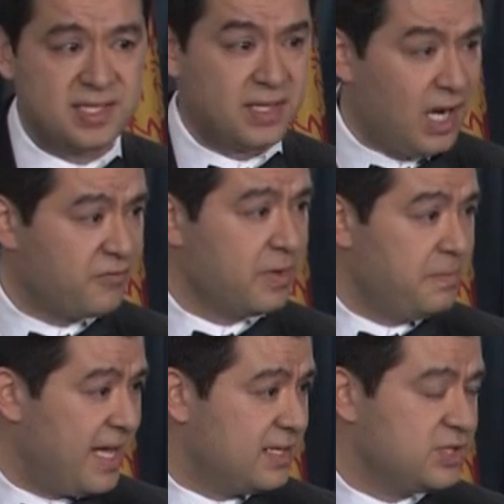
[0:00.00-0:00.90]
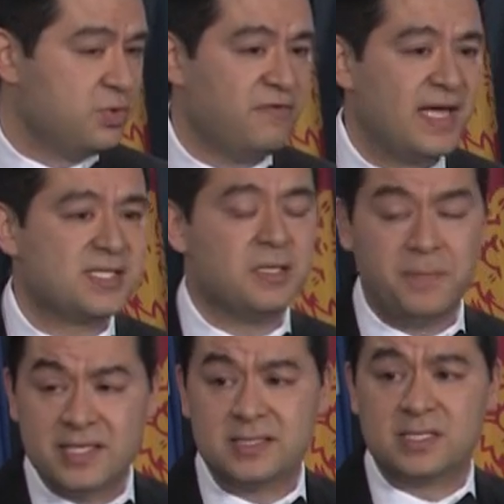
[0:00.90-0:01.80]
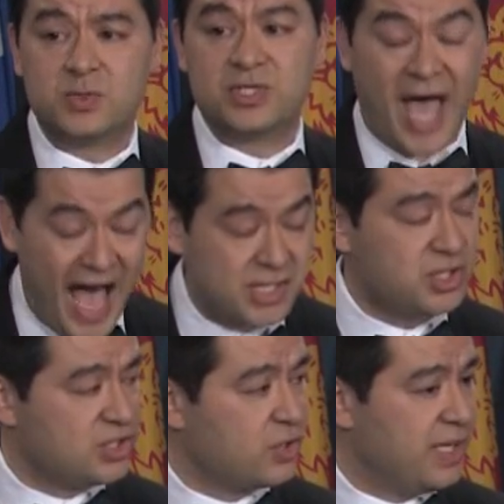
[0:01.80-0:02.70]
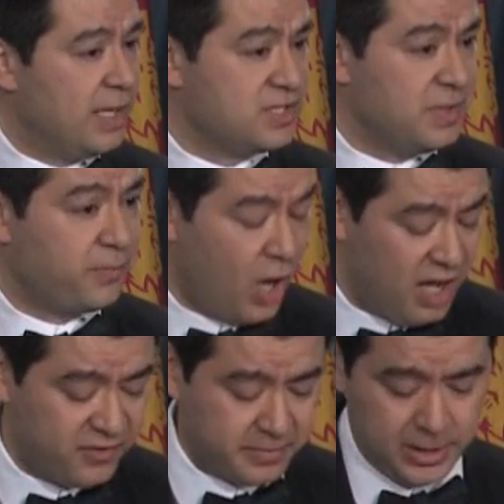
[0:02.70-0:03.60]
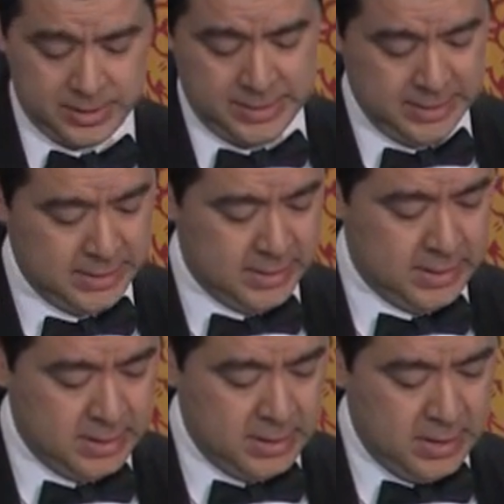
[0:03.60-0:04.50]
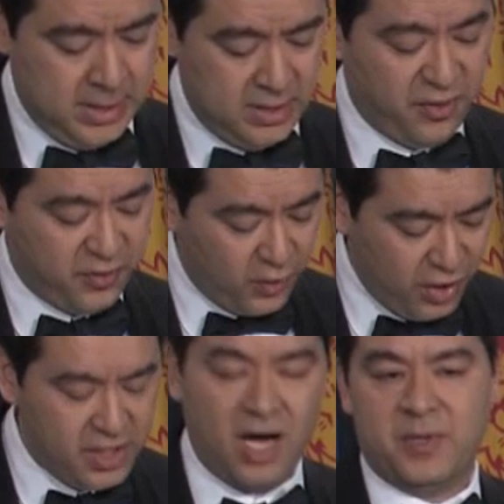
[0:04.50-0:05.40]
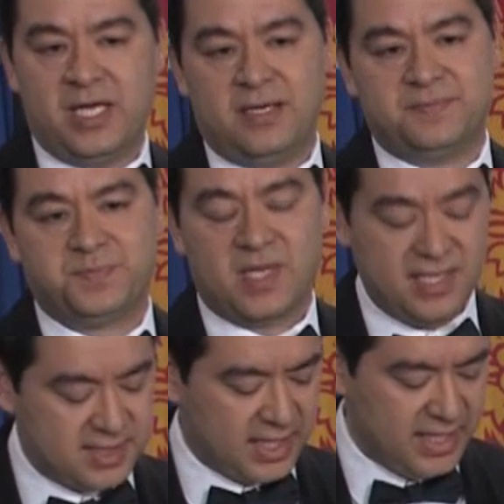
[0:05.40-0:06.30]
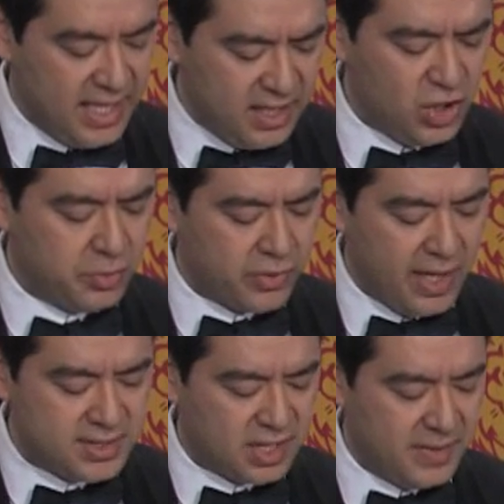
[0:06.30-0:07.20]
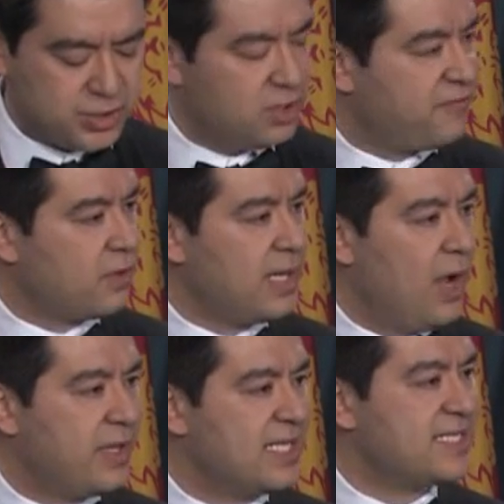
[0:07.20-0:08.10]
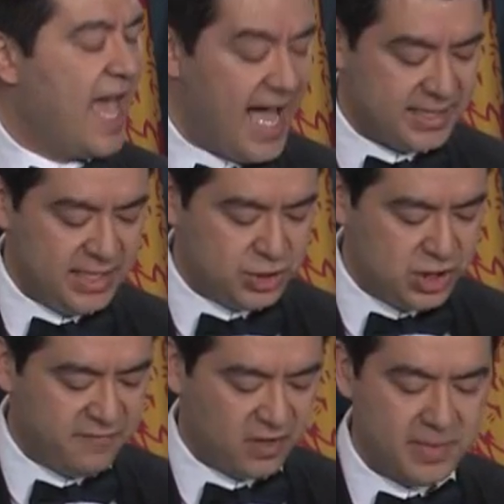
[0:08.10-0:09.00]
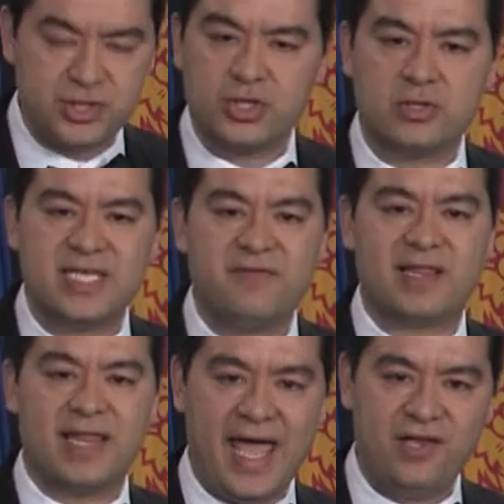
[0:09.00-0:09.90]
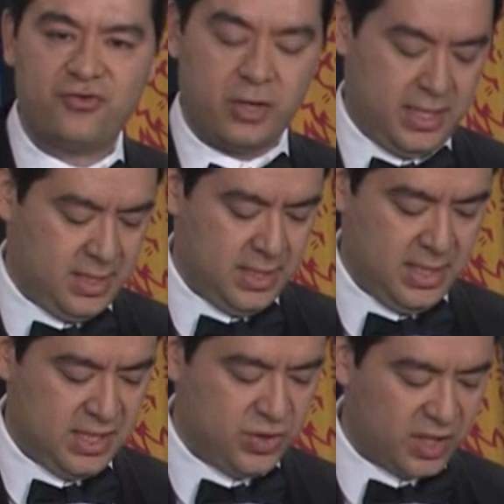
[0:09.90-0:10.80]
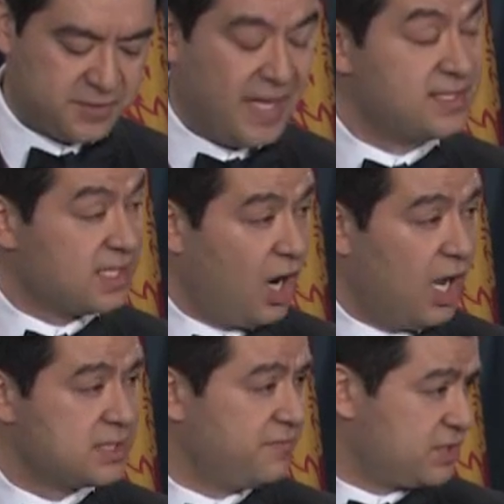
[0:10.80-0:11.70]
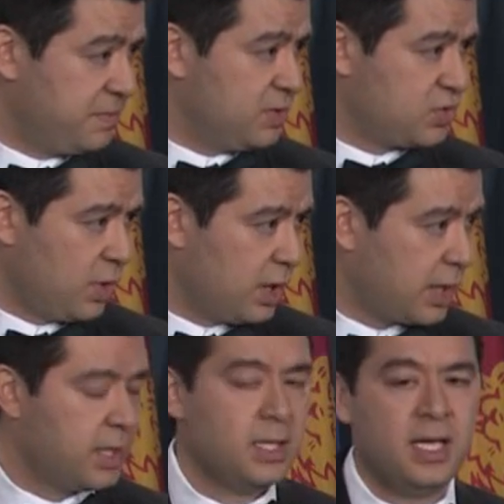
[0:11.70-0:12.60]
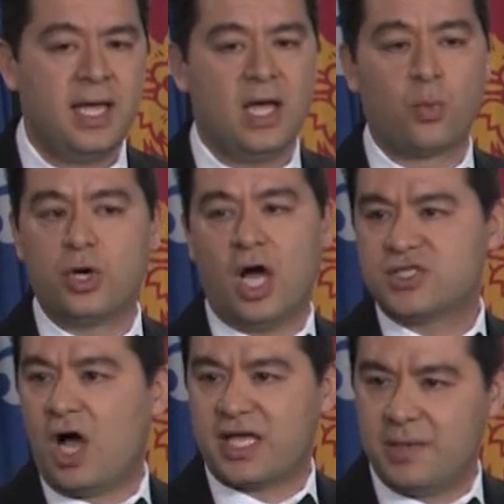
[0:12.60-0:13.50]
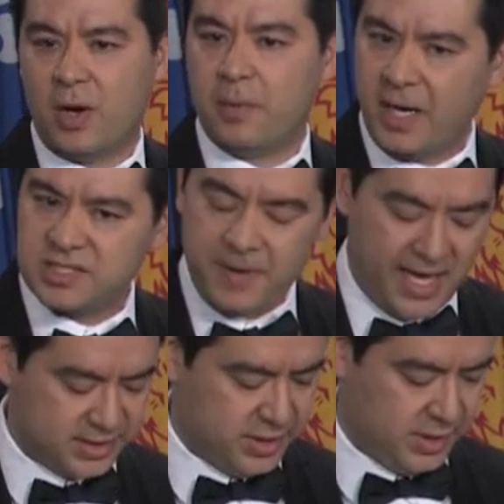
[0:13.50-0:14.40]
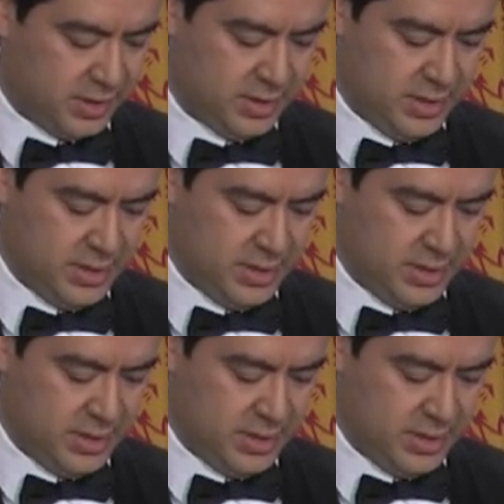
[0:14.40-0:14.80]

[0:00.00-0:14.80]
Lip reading: is that the government managed to invest in a business which actually turned out to be profitable. The third nominee is the Canadian Human Rights Commission for allowing its acting Chief Commissioner, David Langtree, to expense the cost of his commute to work. And we're not talking about a bus pass here.